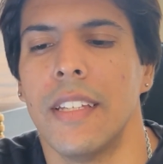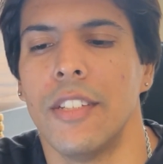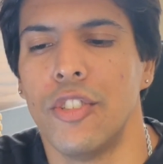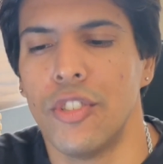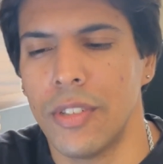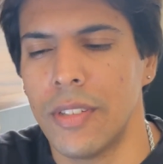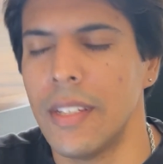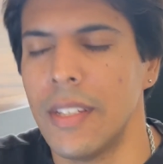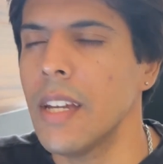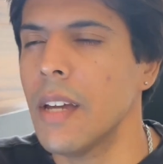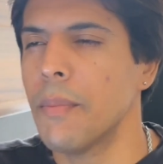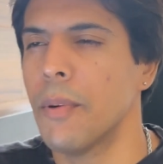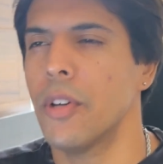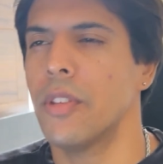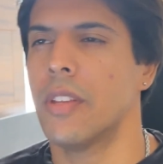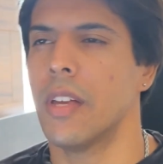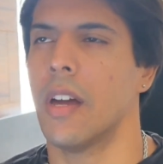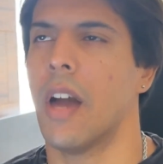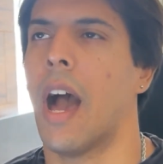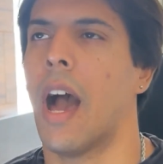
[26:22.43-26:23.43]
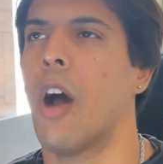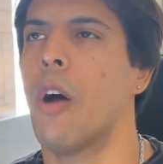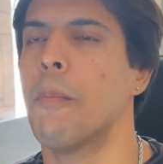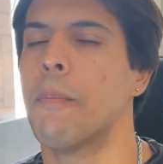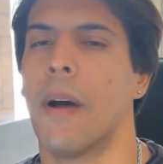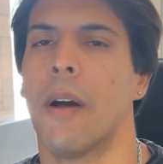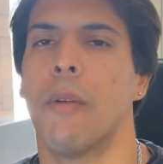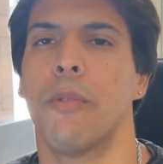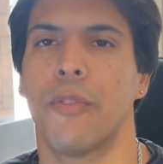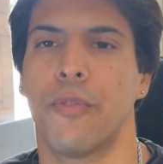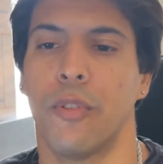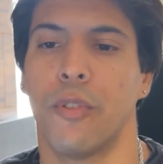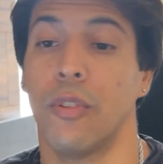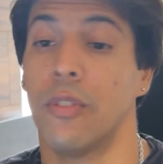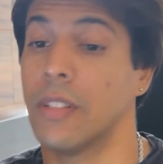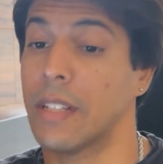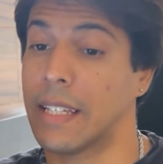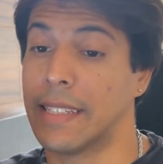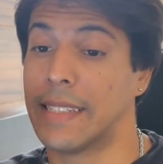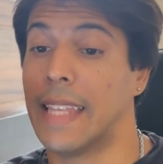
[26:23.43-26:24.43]
Just think about how powerful.
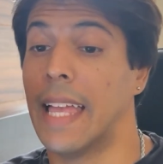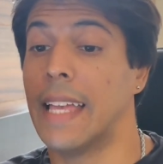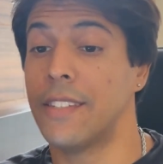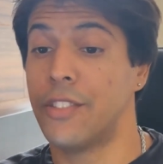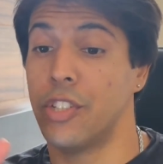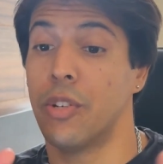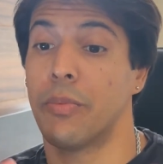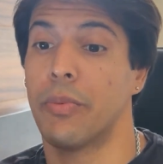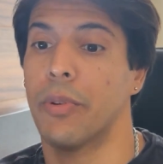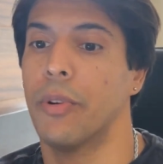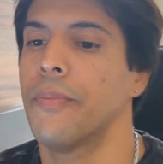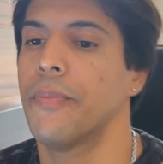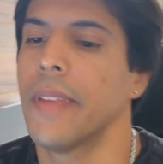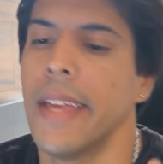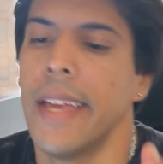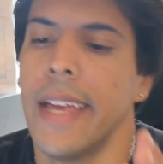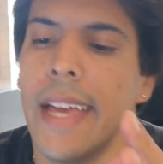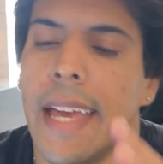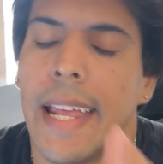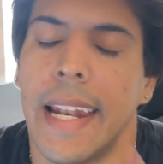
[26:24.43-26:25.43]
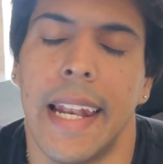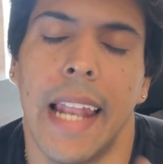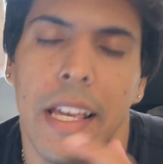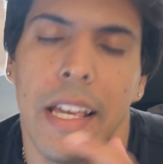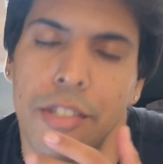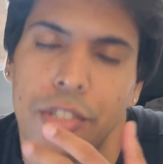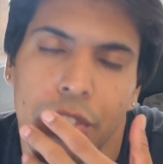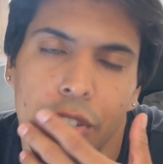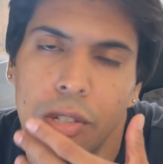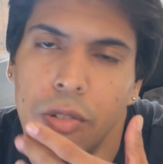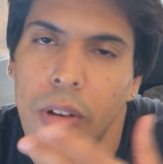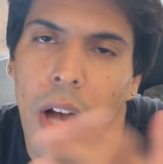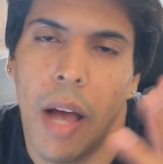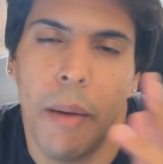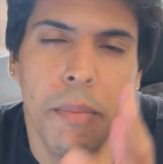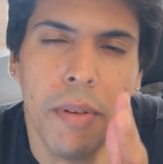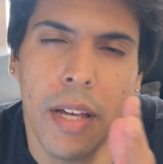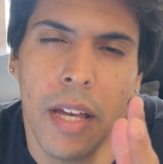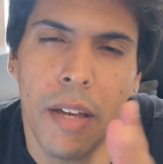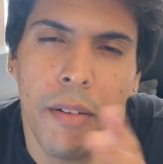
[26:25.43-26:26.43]
Because last year I
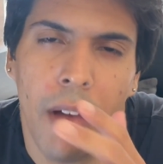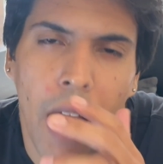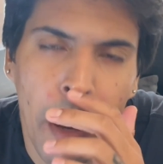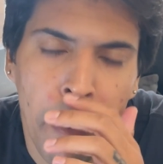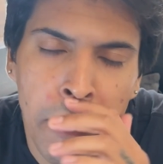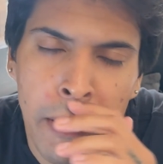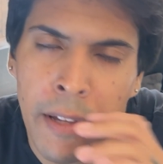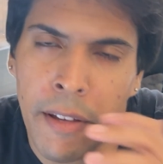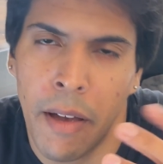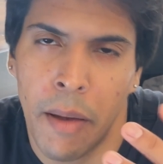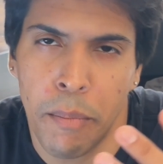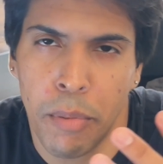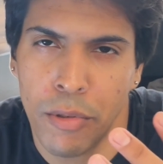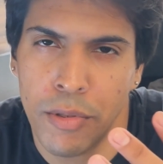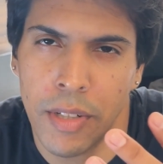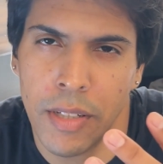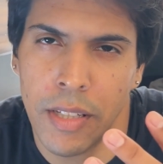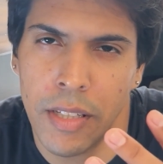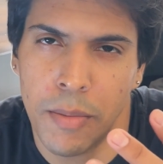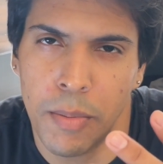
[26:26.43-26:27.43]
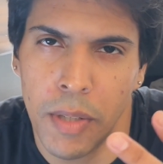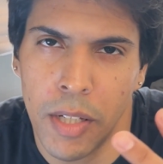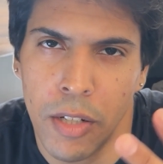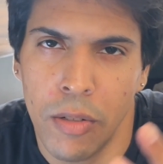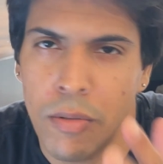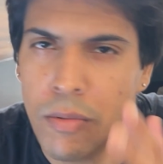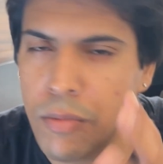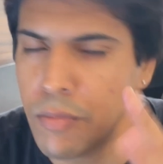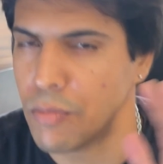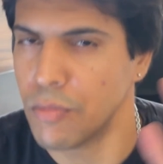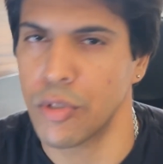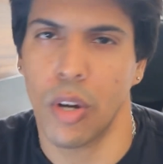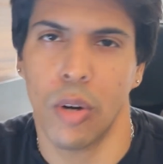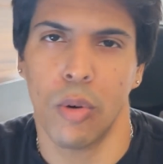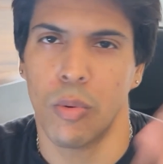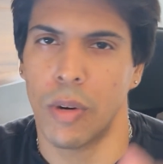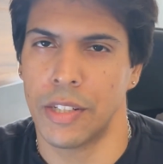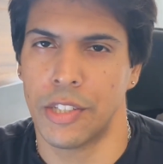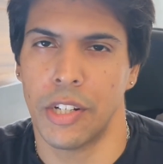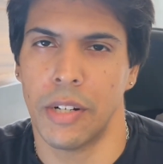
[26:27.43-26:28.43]
believe I posted this video. Go
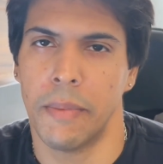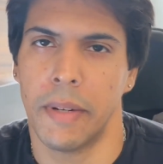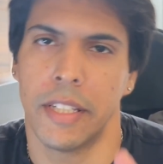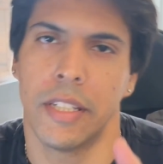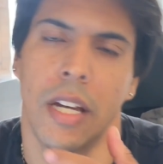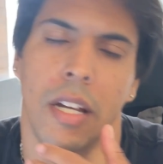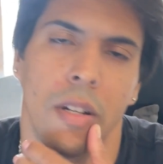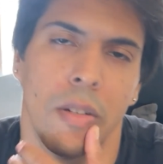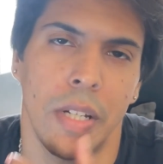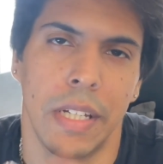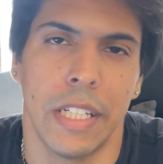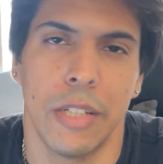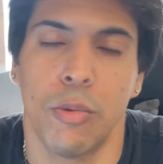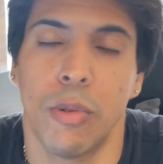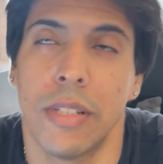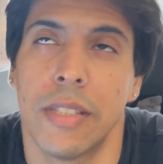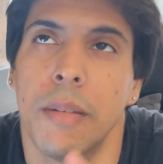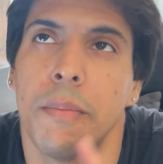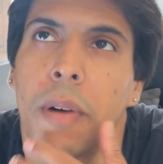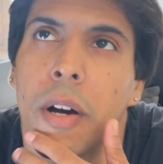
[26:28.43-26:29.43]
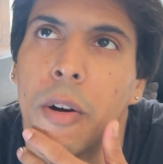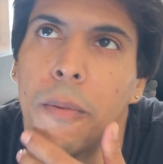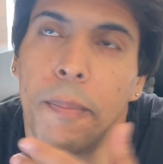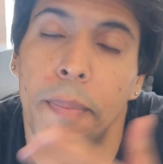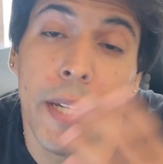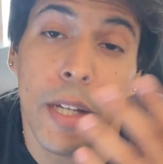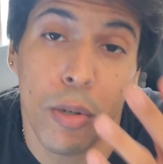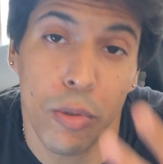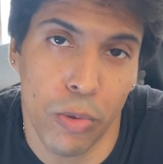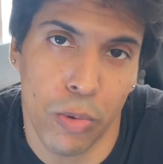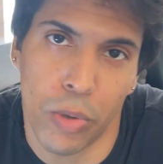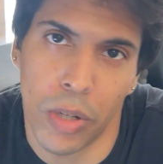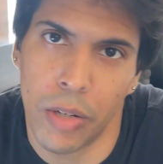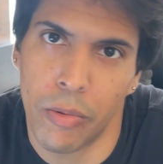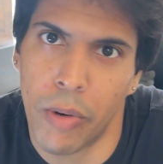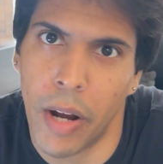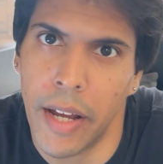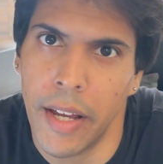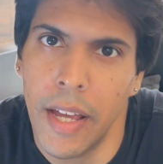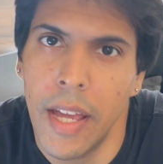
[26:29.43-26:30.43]
watch it in my channel. It was about BO3,
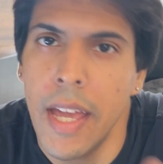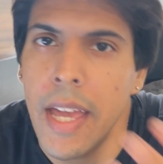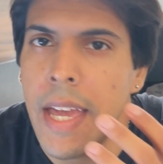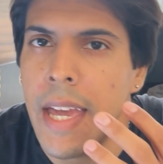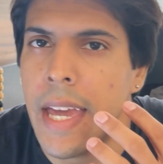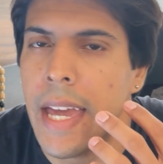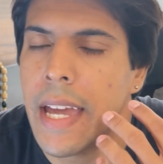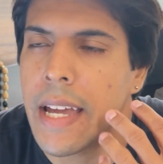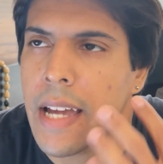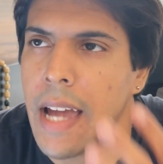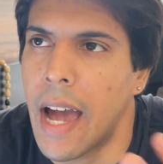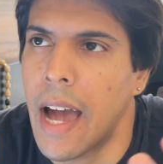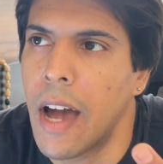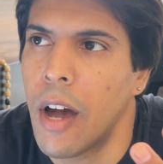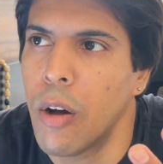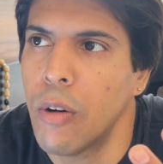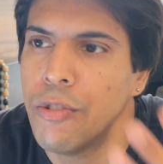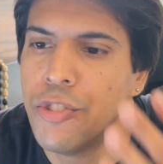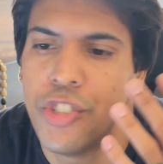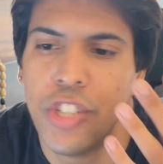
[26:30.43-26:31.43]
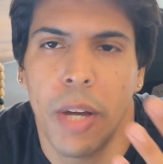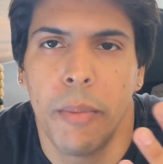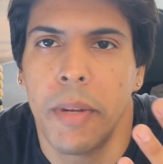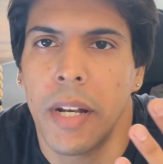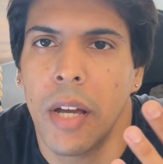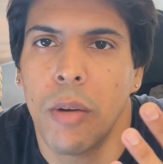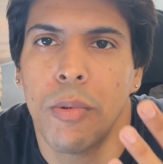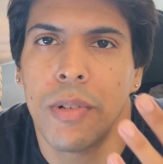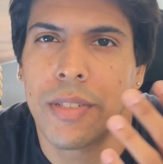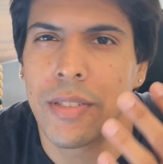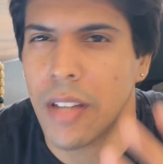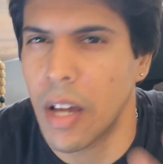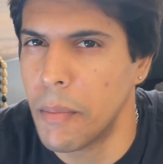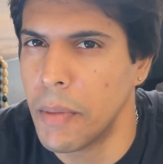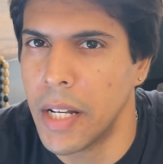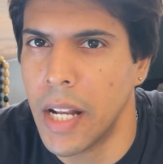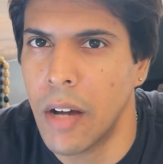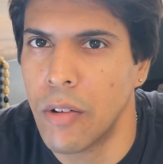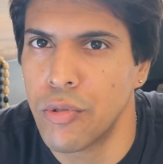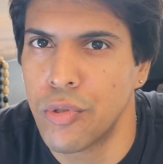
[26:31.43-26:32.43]
right? And how Gemini was
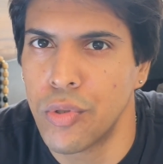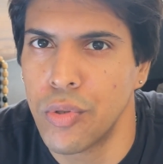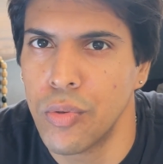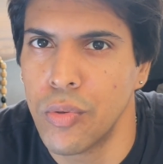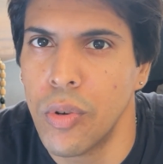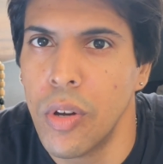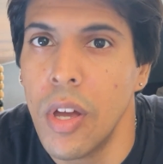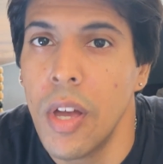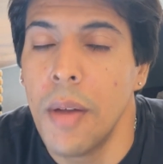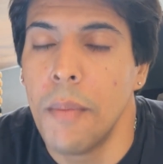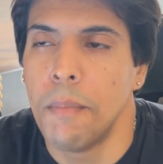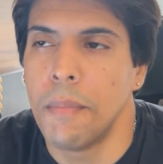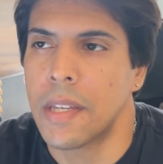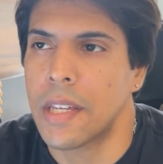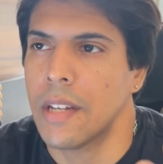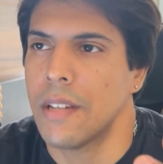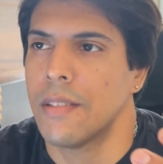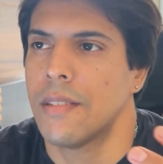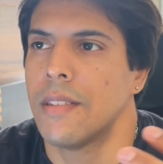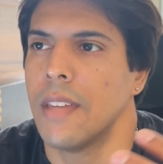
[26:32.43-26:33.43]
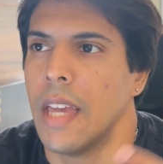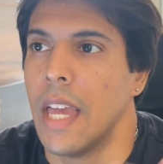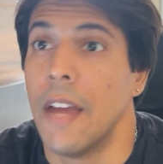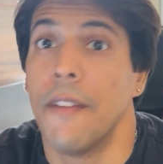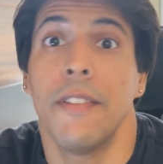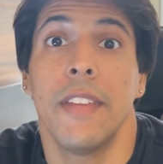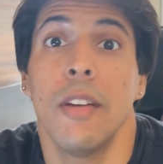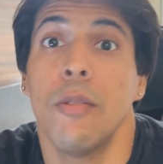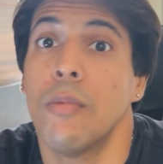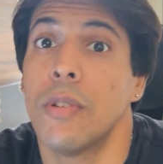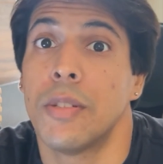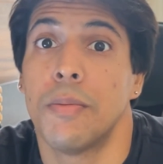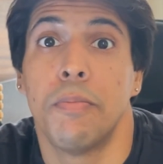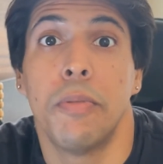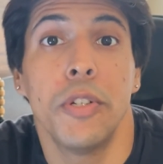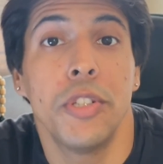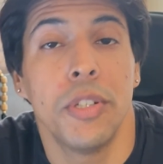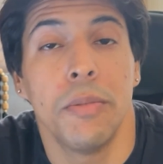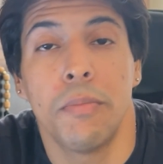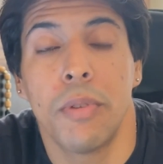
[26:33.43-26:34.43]
coming out too, because everything was
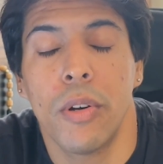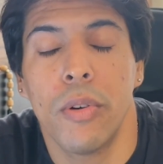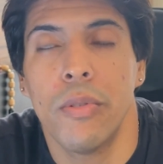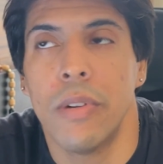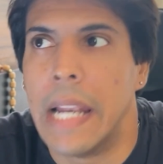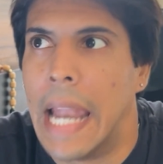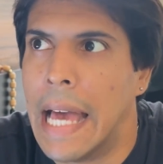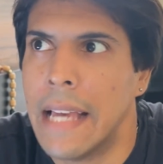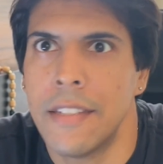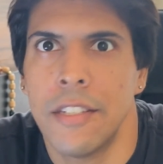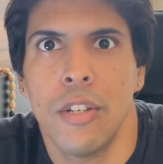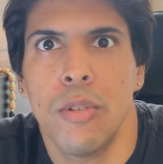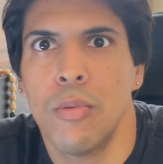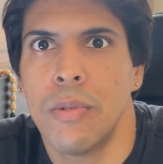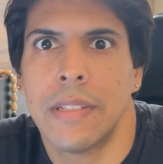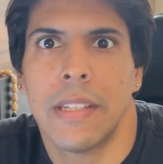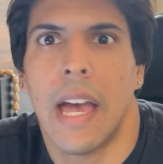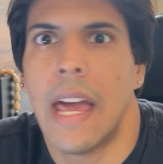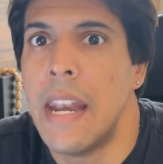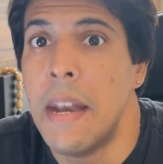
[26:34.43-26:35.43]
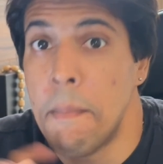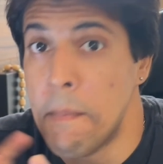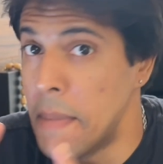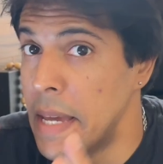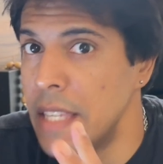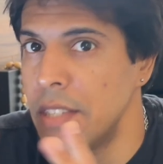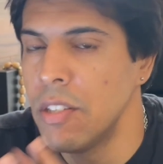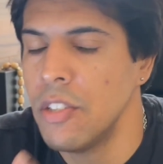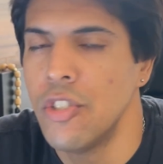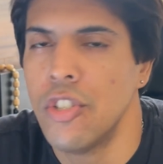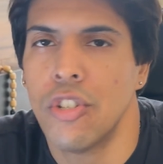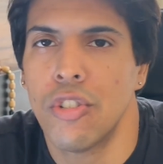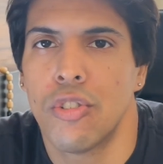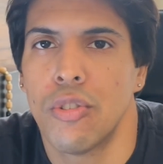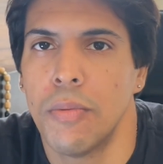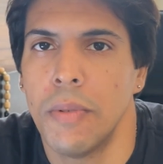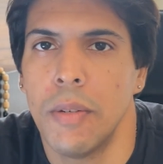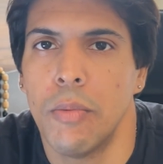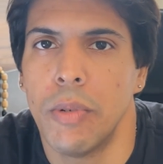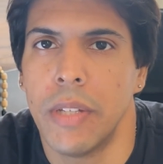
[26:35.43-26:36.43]
pushing, bro. Last year was an amazing year
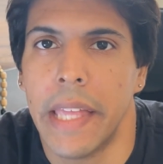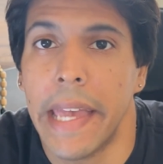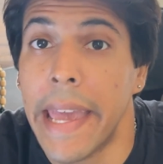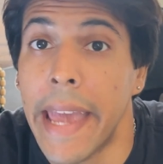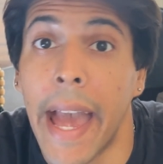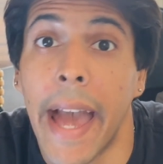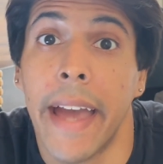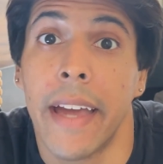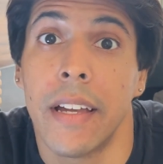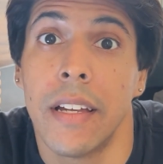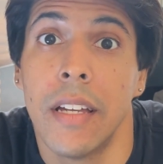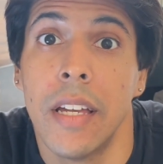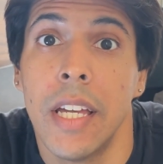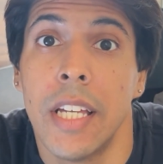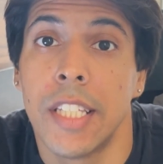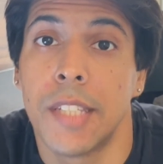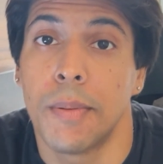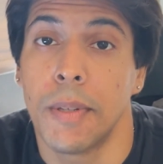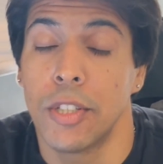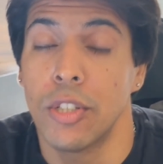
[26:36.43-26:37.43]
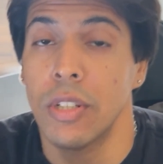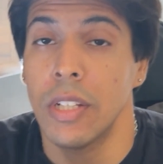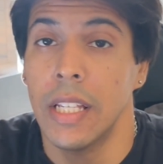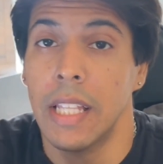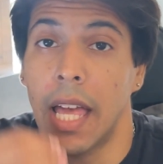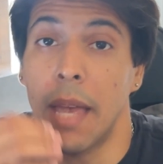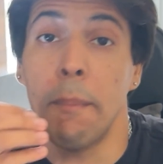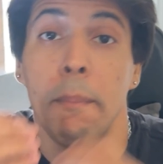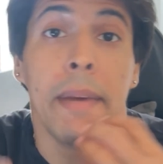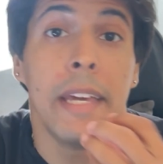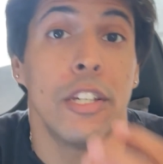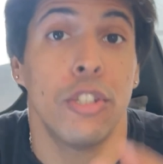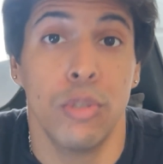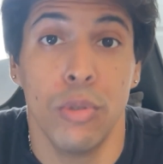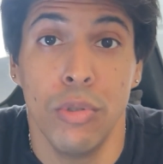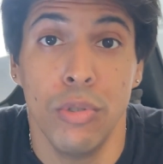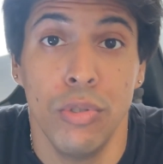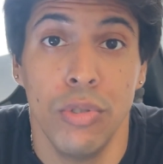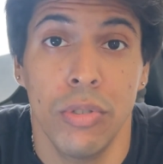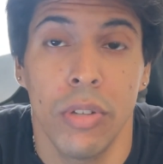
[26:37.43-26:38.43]
to be with AI, especially like
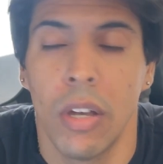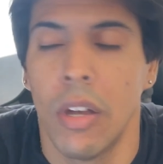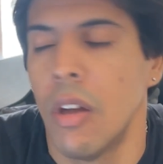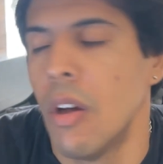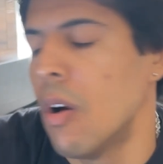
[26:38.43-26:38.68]
visuals.